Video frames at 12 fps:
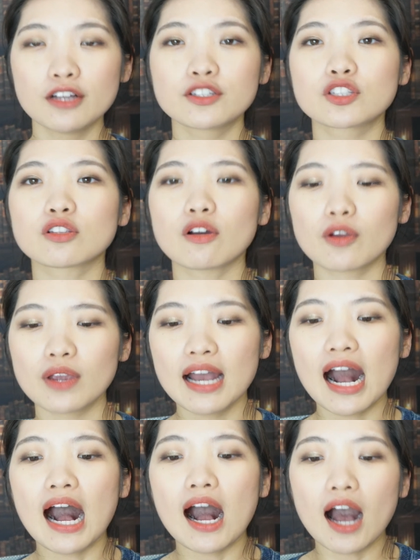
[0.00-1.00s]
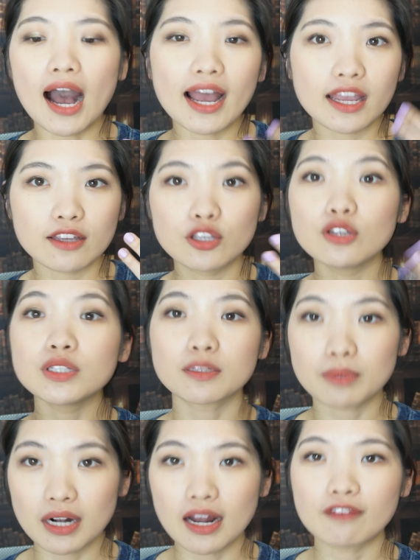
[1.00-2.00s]
So I used the
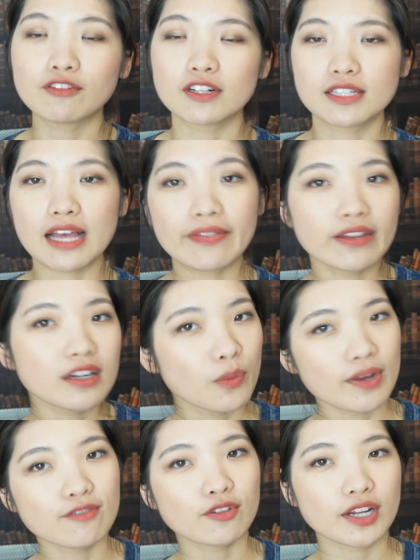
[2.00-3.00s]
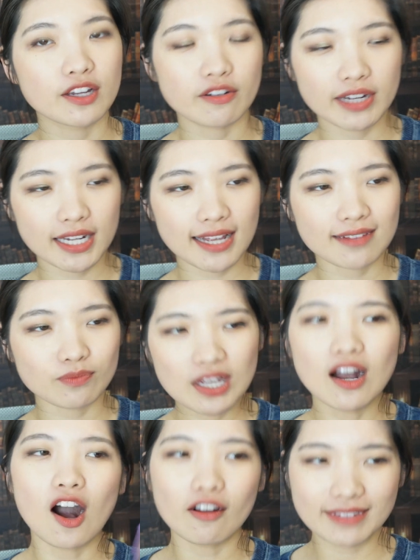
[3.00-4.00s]
product first and then I went for ingredient.
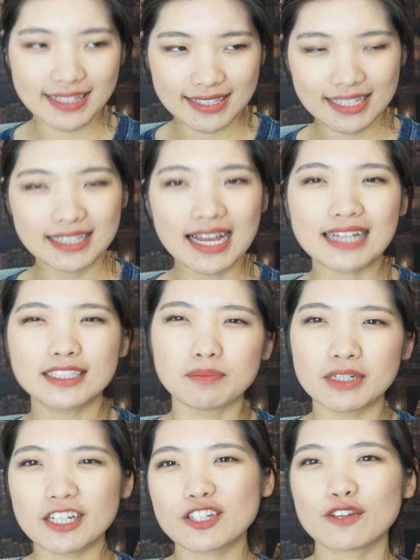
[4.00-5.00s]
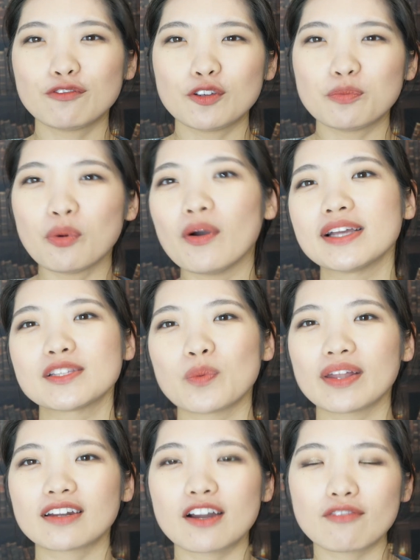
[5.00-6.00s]
Obviously that diminished a few points
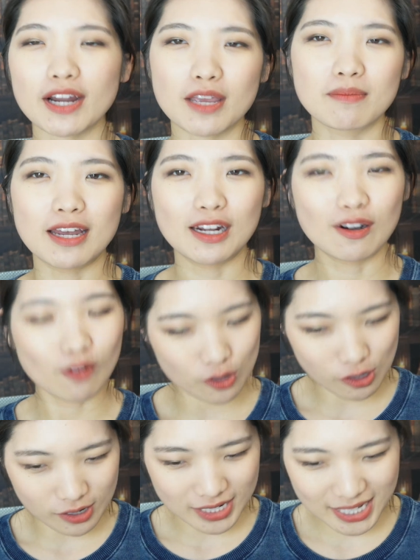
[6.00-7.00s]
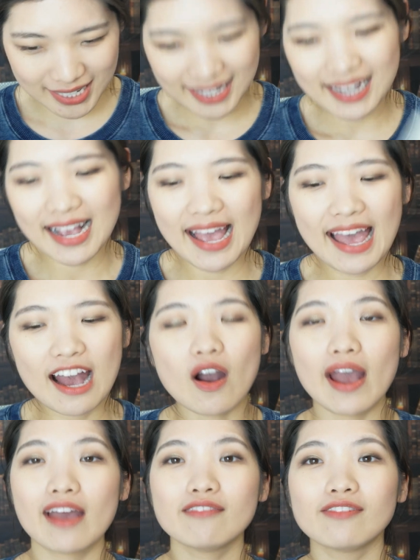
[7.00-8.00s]
whether I recommend it or not.
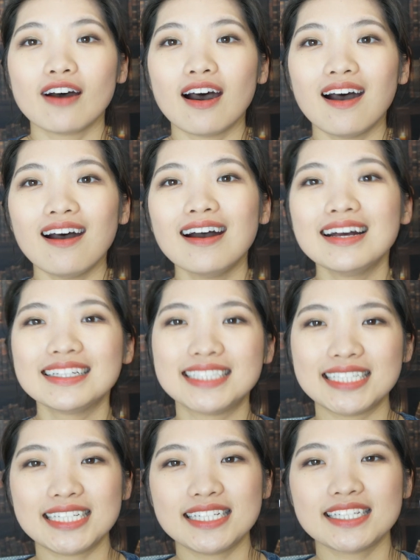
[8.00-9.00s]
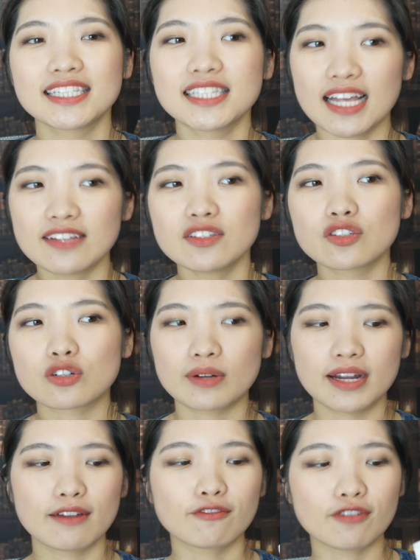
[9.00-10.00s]
However, the
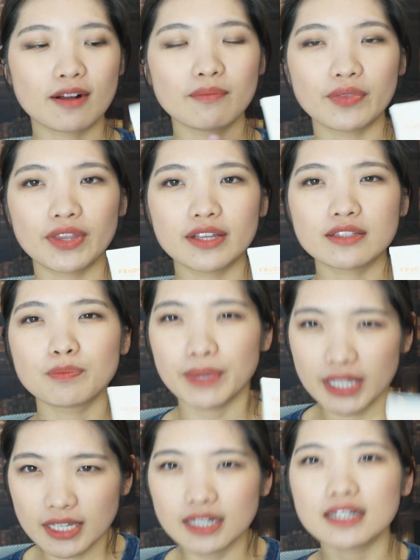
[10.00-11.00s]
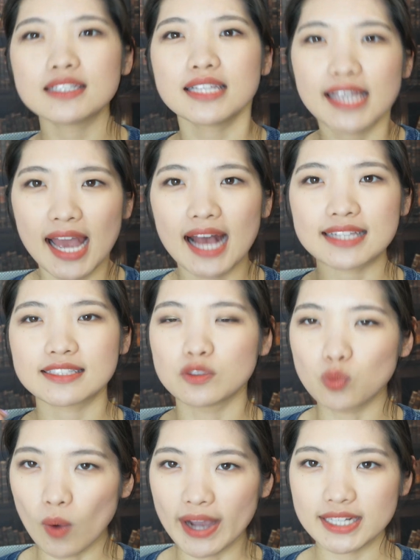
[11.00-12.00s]
sunscreen from this, because it has
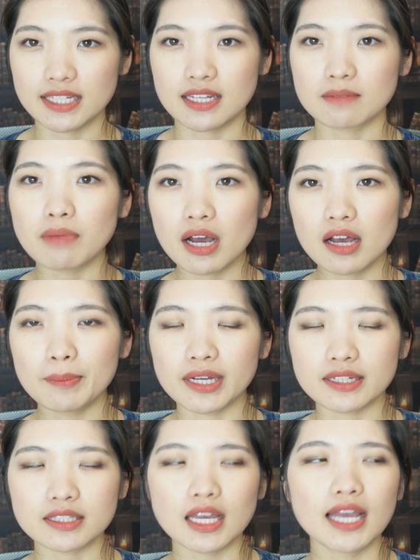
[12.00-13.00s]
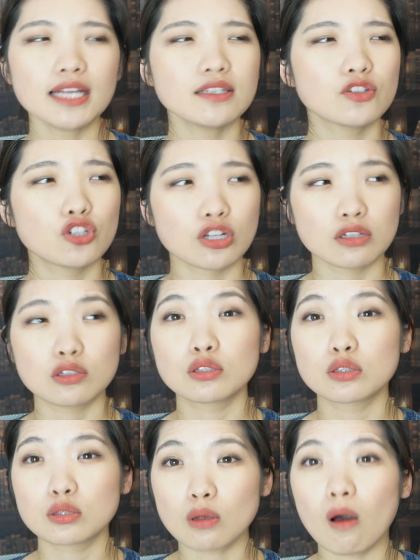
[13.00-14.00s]
the whitening purpose, is
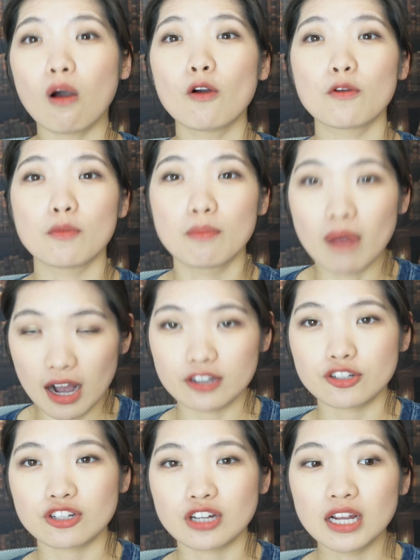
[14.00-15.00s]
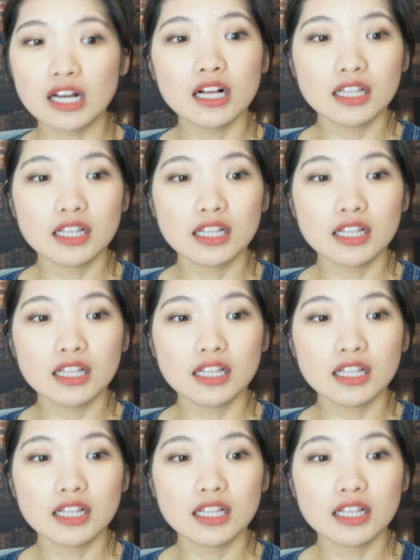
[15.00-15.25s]
just so much.